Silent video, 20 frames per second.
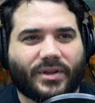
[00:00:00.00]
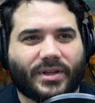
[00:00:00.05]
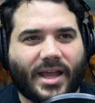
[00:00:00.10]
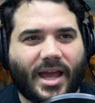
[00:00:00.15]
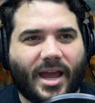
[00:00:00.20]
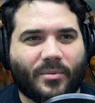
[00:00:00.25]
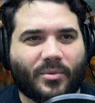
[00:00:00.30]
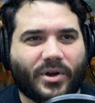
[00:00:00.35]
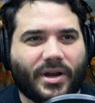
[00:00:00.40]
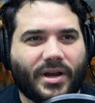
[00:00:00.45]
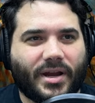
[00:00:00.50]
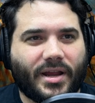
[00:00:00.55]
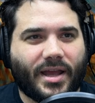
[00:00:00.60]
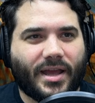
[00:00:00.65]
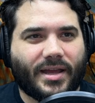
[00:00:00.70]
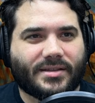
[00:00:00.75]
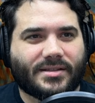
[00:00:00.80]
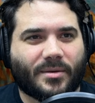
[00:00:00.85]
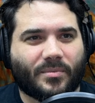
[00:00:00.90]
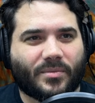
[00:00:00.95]
Library,
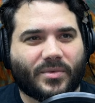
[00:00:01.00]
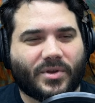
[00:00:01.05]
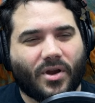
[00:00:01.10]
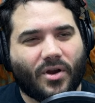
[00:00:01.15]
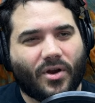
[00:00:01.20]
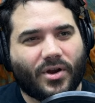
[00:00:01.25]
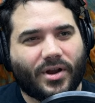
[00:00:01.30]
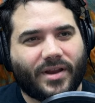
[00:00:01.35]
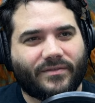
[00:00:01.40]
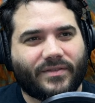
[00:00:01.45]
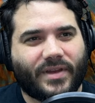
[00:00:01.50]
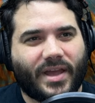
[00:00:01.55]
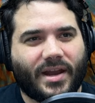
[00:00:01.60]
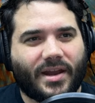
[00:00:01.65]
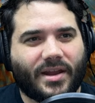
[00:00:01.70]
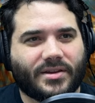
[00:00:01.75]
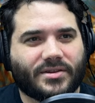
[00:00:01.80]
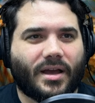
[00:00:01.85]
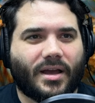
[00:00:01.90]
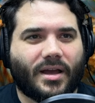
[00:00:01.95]
some card
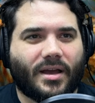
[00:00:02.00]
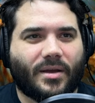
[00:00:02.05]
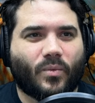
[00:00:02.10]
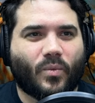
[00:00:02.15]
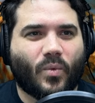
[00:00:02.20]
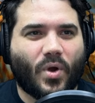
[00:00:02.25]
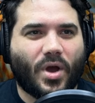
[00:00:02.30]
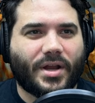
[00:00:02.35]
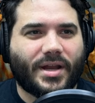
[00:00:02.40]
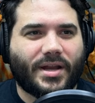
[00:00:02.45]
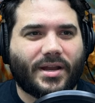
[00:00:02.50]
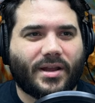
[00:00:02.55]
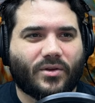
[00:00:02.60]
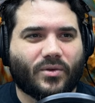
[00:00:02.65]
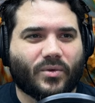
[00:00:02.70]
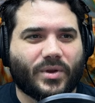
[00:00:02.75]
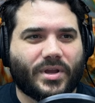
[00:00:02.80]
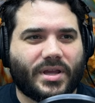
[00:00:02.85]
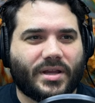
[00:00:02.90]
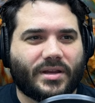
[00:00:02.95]
advantage, 1 and a
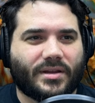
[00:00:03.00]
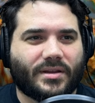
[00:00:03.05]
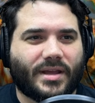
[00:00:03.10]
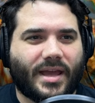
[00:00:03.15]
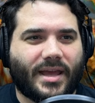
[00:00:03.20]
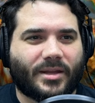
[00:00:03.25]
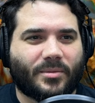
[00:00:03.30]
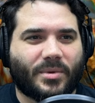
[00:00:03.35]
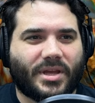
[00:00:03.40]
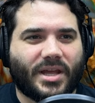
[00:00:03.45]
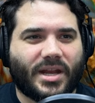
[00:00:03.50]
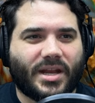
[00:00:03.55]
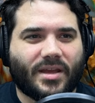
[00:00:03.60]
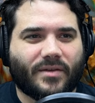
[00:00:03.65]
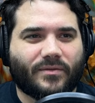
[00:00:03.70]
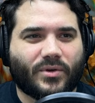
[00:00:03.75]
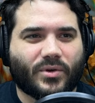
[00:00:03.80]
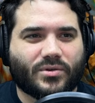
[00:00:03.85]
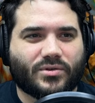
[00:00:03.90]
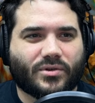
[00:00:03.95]
green. At the beginning
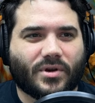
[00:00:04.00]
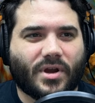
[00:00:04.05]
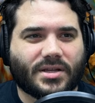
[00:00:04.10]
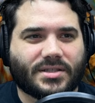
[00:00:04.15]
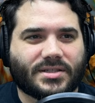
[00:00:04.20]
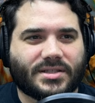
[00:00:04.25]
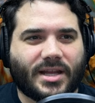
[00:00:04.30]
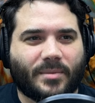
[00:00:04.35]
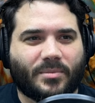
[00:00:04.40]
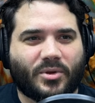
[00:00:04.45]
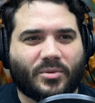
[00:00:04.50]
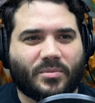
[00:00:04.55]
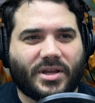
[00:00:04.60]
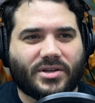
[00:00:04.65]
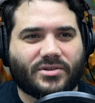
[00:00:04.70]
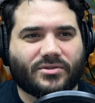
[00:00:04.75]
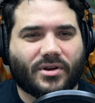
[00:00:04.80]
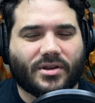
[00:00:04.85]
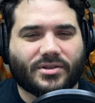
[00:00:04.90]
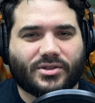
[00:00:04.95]
of your draw step, you may
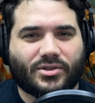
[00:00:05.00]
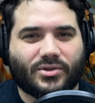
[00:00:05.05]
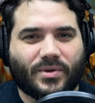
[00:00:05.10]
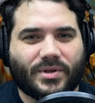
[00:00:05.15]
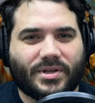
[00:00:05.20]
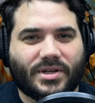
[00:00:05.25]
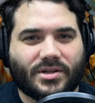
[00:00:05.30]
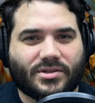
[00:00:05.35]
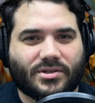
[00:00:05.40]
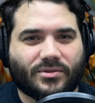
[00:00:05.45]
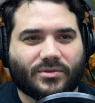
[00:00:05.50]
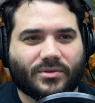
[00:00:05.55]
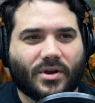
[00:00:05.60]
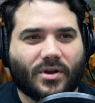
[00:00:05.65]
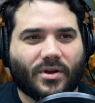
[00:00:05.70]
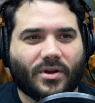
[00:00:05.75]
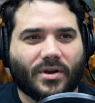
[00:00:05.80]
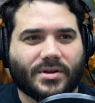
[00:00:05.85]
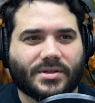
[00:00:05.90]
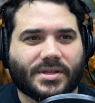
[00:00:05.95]
draw 2 additional
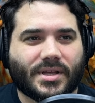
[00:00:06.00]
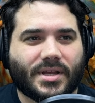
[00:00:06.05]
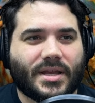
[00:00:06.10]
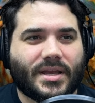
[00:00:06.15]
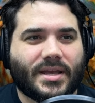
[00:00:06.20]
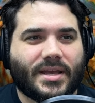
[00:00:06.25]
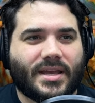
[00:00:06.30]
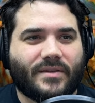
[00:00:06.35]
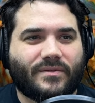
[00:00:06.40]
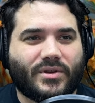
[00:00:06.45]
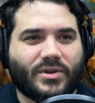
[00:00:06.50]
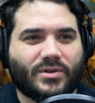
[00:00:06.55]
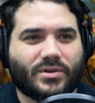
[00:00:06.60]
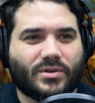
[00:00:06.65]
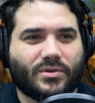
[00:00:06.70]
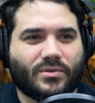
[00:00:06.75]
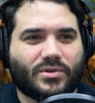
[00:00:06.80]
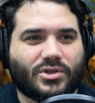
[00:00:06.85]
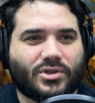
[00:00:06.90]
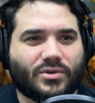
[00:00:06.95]
cards. If you
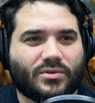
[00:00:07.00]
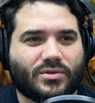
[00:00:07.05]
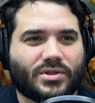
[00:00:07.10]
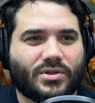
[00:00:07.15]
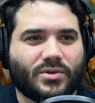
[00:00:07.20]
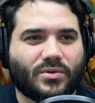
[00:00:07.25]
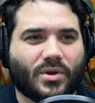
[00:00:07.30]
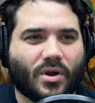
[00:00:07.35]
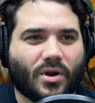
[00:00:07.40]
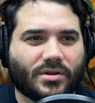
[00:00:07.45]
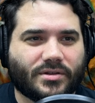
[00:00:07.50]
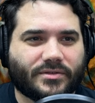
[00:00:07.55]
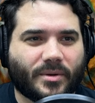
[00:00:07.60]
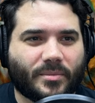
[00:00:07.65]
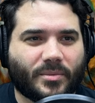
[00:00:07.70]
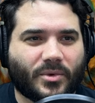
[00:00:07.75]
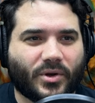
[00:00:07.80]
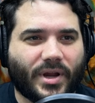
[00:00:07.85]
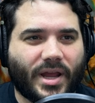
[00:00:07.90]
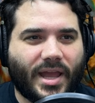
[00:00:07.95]
do, choose 2 cards
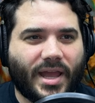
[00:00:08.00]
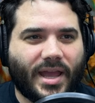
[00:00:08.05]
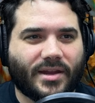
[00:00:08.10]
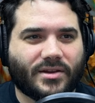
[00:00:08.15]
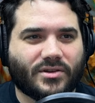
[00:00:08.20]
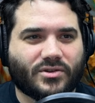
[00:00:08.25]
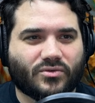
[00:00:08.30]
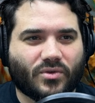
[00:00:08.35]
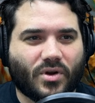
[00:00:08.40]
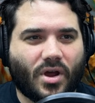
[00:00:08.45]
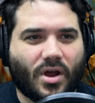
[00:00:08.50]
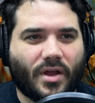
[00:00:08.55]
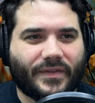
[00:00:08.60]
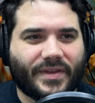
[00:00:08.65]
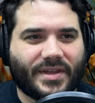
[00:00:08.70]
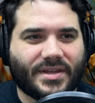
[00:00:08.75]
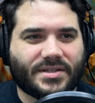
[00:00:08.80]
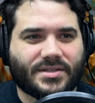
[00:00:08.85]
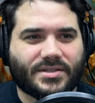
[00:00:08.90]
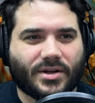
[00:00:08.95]
from your hand drawn
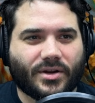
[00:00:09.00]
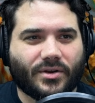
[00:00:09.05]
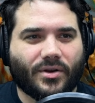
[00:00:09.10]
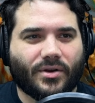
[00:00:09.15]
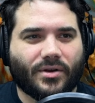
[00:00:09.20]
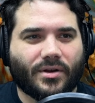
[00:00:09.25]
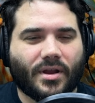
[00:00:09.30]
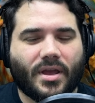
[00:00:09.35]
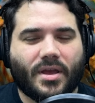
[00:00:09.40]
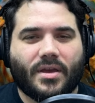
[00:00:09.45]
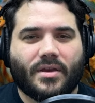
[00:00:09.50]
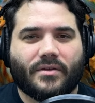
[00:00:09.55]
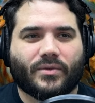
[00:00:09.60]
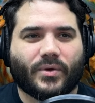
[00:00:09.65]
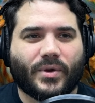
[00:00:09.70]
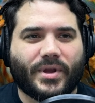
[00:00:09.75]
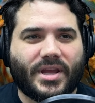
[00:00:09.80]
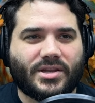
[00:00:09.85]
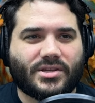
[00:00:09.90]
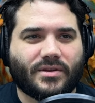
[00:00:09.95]
this turn.
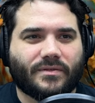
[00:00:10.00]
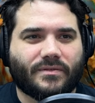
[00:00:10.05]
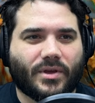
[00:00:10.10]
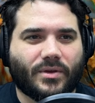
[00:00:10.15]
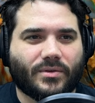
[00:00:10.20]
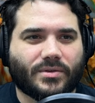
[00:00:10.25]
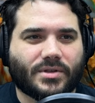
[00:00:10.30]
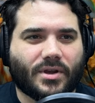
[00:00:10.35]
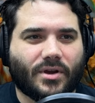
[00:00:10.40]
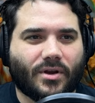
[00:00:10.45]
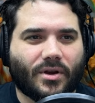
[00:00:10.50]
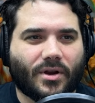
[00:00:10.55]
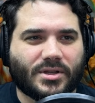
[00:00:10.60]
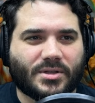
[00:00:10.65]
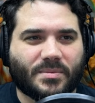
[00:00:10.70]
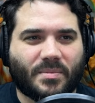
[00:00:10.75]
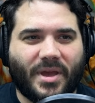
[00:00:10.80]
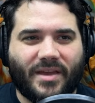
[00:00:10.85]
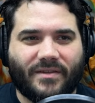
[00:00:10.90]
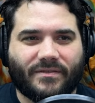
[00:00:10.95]
For each of those
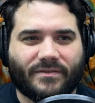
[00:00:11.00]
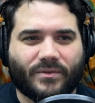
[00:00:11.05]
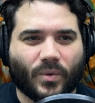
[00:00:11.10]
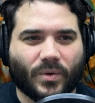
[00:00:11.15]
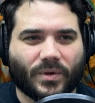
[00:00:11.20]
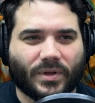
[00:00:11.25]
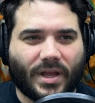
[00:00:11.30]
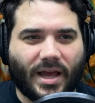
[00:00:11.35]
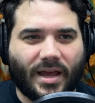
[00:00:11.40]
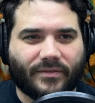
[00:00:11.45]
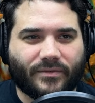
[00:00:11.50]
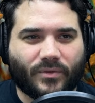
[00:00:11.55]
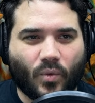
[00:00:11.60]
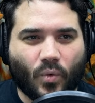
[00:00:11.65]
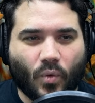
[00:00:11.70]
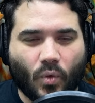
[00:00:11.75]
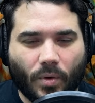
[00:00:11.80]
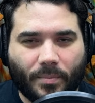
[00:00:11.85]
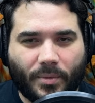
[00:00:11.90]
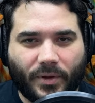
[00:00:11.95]
cards, pay 4 life
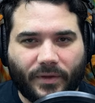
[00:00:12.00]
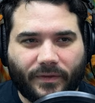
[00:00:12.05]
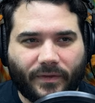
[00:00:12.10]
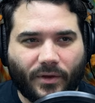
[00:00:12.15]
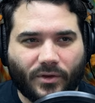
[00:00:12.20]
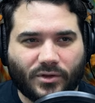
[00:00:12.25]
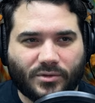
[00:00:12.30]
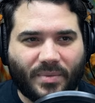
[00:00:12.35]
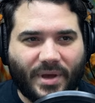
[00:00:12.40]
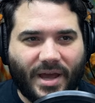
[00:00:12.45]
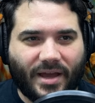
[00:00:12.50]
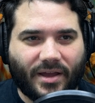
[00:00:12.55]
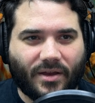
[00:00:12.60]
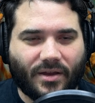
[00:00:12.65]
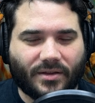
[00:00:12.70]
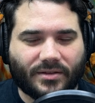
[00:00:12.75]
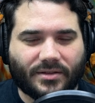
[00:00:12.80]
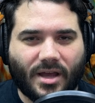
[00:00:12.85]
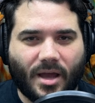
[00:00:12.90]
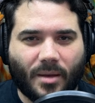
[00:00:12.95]
or put those back
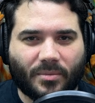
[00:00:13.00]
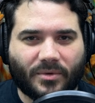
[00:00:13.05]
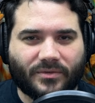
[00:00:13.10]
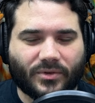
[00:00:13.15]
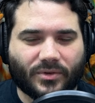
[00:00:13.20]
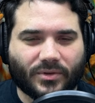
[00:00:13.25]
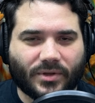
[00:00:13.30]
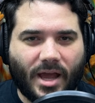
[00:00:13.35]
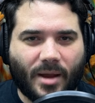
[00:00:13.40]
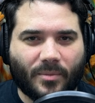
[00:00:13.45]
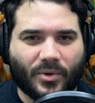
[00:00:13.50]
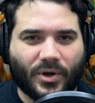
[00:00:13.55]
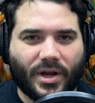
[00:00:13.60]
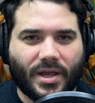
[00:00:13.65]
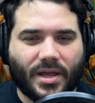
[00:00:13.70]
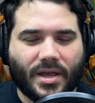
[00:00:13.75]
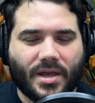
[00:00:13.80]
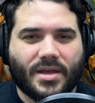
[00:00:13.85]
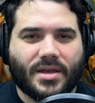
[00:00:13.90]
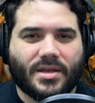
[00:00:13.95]
on top of your
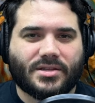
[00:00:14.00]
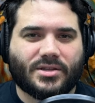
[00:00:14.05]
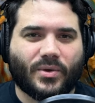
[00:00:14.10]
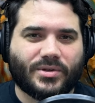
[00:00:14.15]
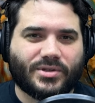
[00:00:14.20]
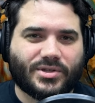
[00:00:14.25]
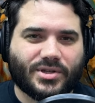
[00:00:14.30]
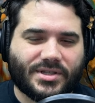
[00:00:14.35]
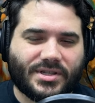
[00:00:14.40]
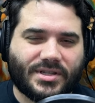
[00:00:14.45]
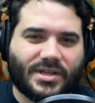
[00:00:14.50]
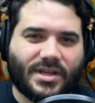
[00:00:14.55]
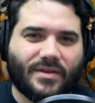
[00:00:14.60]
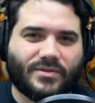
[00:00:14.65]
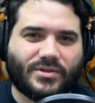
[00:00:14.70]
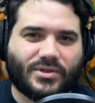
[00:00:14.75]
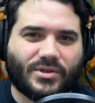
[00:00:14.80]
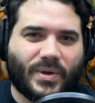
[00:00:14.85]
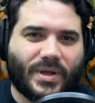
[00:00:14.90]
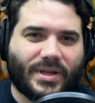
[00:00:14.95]
library. So it just
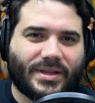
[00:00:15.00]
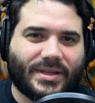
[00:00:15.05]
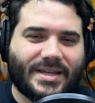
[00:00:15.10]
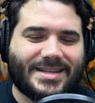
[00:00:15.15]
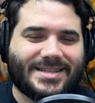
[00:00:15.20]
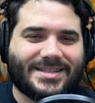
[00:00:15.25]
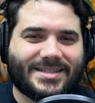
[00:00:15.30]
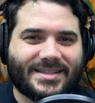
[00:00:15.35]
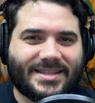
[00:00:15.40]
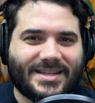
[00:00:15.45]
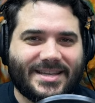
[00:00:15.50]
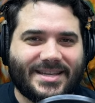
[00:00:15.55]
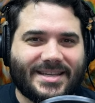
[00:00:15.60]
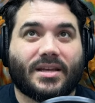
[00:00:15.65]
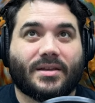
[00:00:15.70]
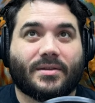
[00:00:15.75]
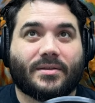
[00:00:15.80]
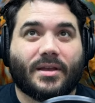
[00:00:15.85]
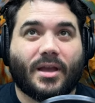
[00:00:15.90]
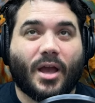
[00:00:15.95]
gives you at least
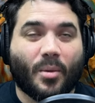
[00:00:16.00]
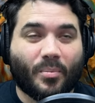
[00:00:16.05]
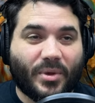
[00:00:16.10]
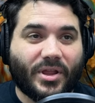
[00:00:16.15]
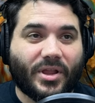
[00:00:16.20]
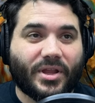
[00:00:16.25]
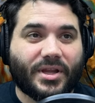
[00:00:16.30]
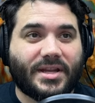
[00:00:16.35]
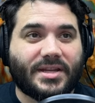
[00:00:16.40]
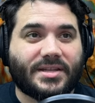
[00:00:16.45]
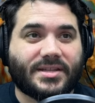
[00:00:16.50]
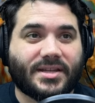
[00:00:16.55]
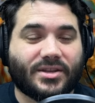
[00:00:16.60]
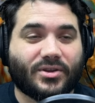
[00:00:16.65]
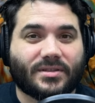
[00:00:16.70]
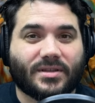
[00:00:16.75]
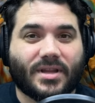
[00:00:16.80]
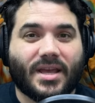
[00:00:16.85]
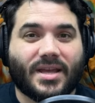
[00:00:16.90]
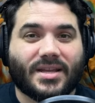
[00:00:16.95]
the ability
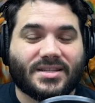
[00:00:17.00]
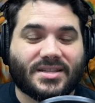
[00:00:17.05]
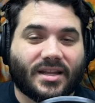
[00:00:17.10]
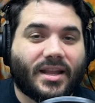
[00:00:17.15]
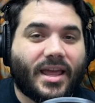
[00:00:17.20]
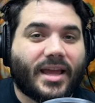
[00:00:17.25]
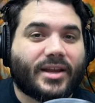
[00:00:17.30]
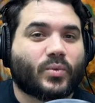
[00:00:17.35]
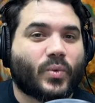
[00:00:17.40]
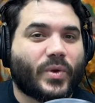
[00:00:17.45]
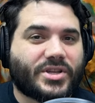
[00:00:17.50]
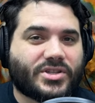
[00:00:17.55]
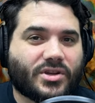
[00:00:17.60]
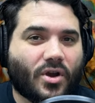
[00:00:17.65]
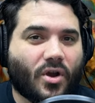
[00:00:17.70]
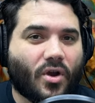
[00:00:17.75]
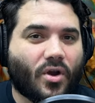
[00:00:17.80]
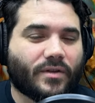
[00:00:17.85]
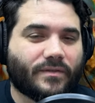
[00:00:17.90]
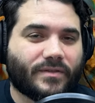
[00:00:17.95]
to select which
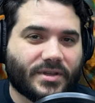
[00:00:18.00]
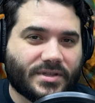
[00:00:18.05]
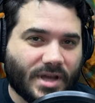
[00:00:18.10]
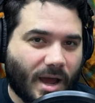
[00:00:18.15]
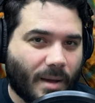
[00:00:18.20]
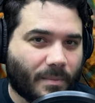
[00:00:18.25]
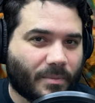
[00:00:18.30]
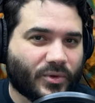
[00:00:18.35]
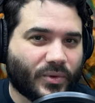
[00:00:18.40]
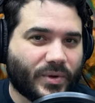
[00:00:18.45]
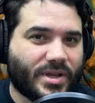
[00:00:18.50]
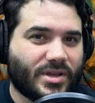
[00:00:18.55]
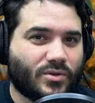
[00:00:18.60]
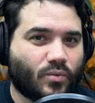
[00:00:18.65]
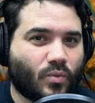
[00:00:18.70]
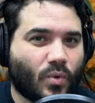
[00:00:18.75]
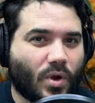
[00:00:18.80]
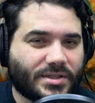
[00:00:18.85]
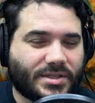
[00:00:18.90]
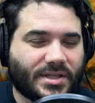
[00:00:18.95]
card of the top 3 you
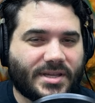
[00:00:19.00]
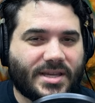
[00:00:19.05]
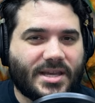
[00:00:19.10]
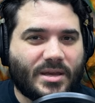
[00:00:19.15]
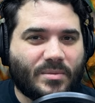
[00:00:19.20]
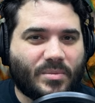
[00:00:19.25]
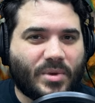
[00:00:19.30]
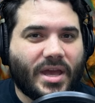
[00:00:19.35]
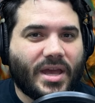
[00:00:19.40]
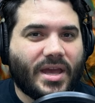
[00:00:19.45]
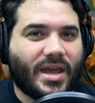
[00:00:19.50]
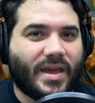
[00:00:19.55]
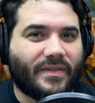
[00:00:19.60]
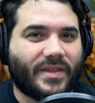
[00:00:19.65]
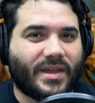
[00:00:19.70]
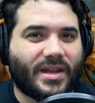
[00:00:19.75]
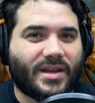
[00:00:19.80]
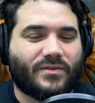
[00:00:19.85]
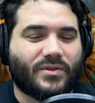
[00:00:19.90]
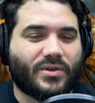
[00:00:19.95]
want to keep, and
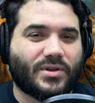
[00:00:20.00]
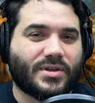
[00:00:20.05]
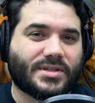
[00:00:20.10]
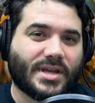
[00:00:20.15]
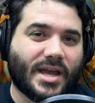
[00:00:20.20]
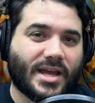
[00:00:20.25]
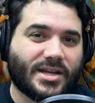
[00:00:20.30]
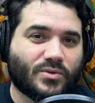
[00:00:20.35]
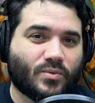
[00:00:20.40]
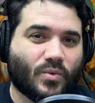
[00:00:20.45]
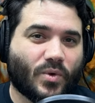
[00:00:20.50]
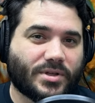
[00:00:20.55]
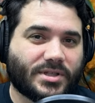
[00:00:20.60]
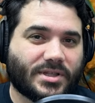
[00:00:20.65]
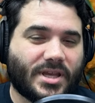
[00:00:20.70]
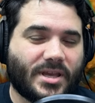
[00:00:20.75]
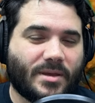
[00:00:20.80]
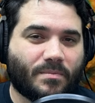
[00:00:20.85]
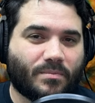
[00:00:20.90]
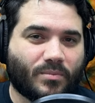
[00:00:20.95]
then if you decide you want to
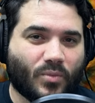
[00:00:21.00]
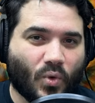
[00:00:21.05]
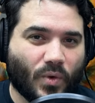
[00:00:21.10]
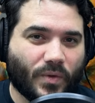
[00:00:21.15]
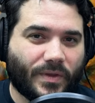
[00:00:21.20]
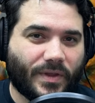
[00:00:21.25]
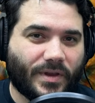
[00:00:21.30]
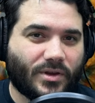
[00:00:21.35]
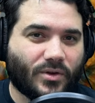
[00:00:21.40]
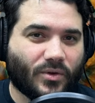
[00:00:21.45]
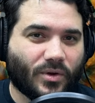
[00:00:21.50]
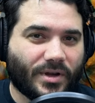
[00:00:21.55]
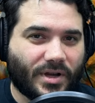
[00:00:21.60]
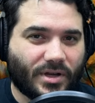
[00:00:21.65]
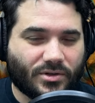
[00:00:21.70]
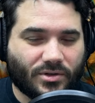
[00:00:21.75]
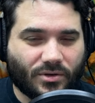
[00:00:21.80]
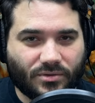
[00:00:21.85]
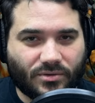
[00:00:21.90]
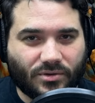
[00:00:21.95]
keep more than your
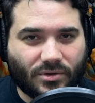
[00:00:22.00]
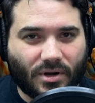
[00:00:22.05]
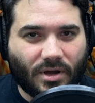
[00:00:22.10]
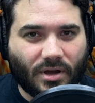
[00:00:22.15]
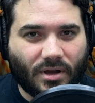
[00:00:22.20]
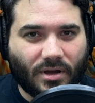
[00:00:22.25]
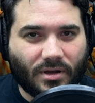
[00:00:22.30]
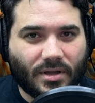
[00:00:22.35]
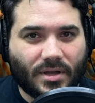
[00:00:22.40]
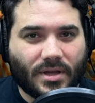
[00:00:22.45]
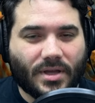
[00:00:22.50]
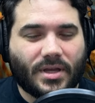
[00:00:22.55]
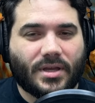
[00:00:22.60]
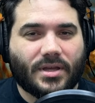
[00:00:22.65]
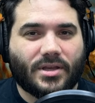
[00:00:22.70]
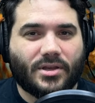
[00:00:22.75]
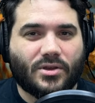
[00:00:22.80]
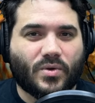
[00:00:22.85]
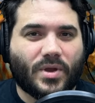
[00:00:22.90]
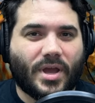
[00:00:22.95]
initial draw,
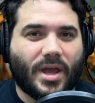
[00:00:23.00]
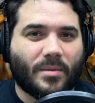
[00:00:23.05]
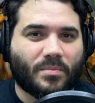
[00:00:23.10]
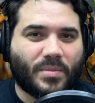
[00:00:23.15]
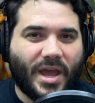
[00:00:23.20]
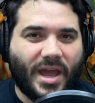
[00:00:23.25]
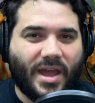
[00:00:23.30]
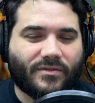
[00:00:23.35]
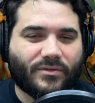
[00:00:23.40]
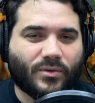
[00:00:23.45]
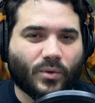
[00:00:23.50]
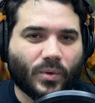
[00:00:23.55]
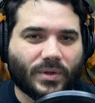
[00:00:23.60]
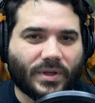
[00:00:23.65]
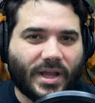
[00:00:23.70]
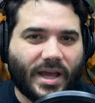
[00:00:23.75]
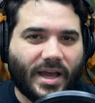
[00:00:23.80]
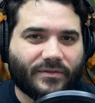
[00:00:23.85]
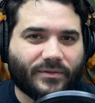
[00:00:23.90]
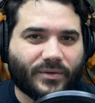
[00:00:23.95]
you can pay 4
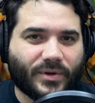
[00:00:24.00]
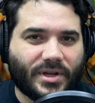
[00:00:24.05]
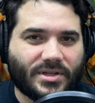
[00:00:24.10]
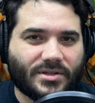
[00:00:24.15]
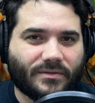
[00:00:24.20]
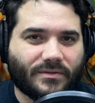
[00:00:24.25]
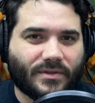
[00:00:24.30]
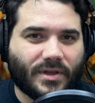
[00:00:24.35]
life for each of